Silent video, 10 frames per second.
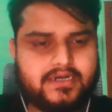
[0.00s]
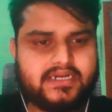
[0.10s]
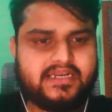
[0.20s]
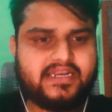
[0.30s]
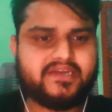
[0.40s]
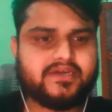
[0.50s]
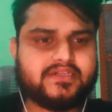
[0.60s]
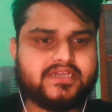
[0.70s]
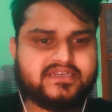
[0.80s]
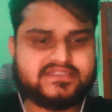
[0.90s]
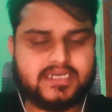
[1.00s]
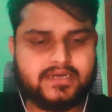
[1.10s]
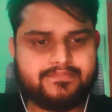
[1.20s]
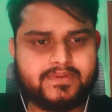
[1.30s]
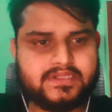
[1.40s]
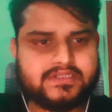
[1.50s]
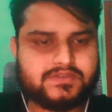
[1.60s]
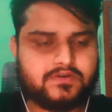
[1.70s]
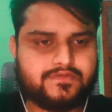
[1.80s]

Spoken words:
taking the examples of